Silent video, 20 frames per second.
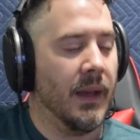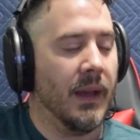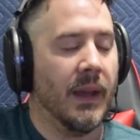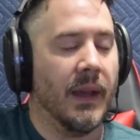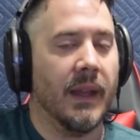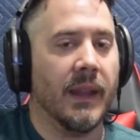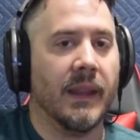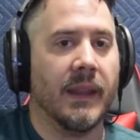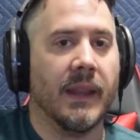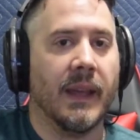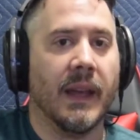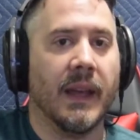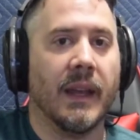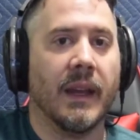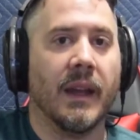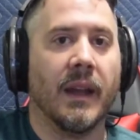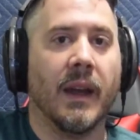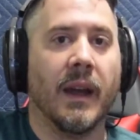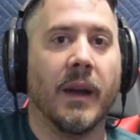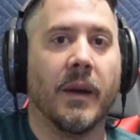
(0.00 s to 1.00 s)
And then
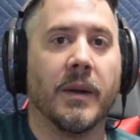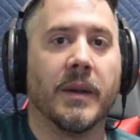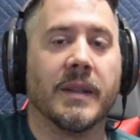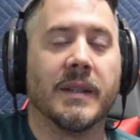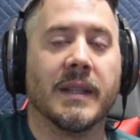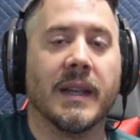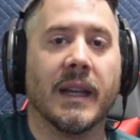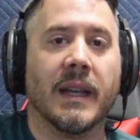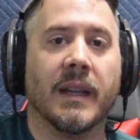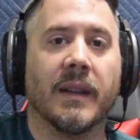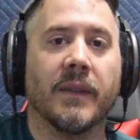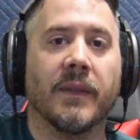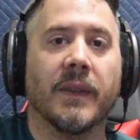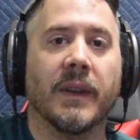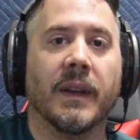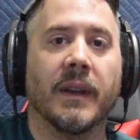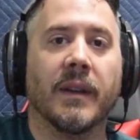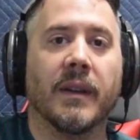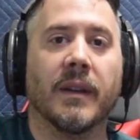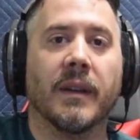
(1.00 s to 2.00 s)
our 2nd
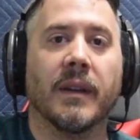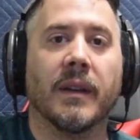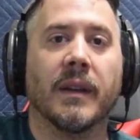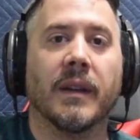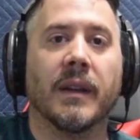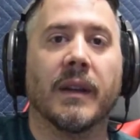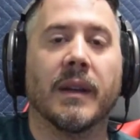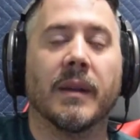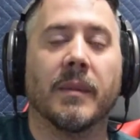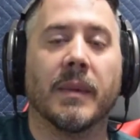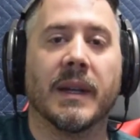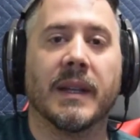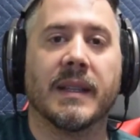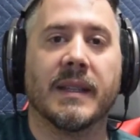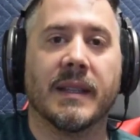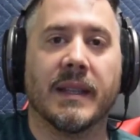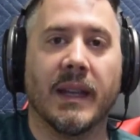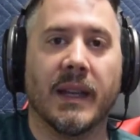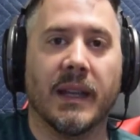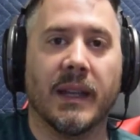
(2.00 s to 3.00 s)
finger in my
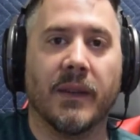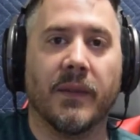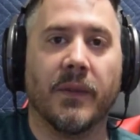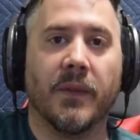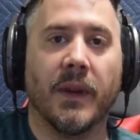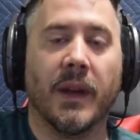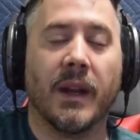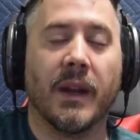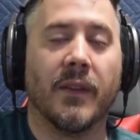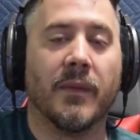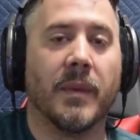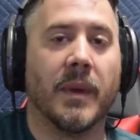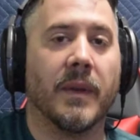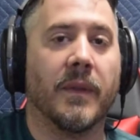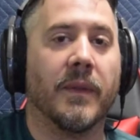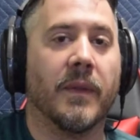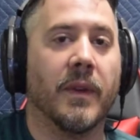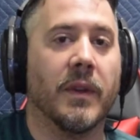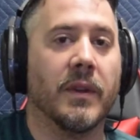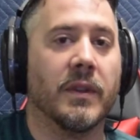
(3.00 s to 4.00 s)
2nd fret of my
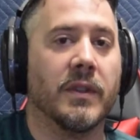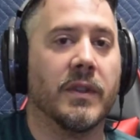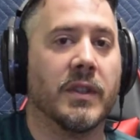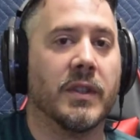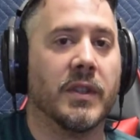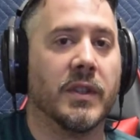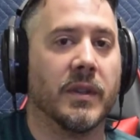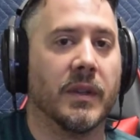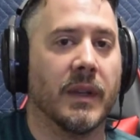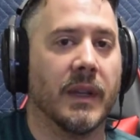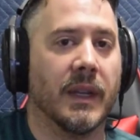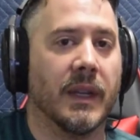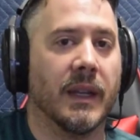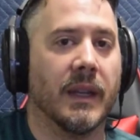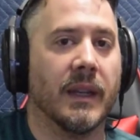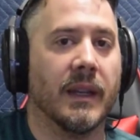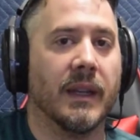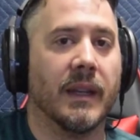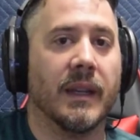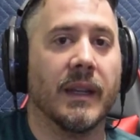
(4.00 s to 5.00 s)
1st string,
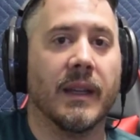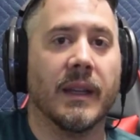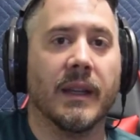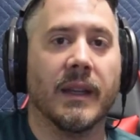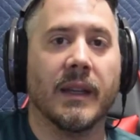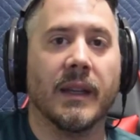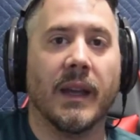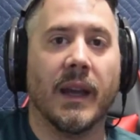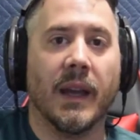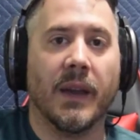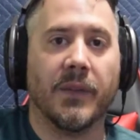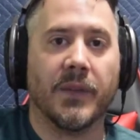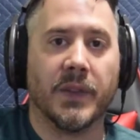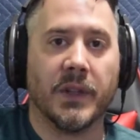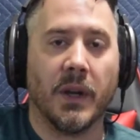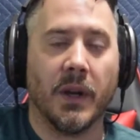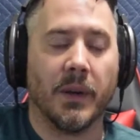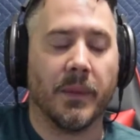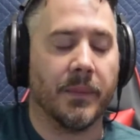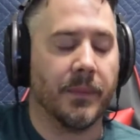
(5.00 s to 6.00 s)
F
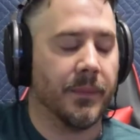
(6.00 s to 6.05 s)
sharp.